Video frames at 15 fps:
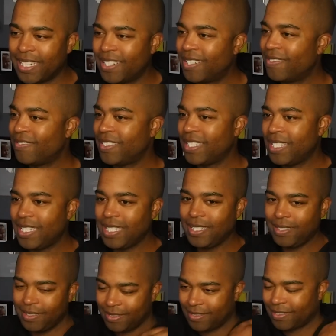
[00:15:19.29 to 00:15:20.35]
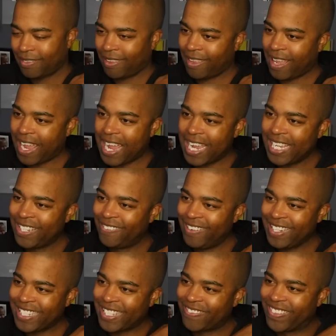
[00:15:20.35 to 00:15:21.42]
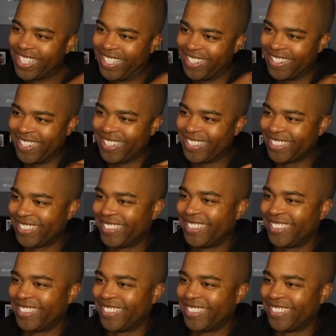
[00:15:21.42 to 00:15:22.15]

you know what I'm saying? Uh, he wants to be good.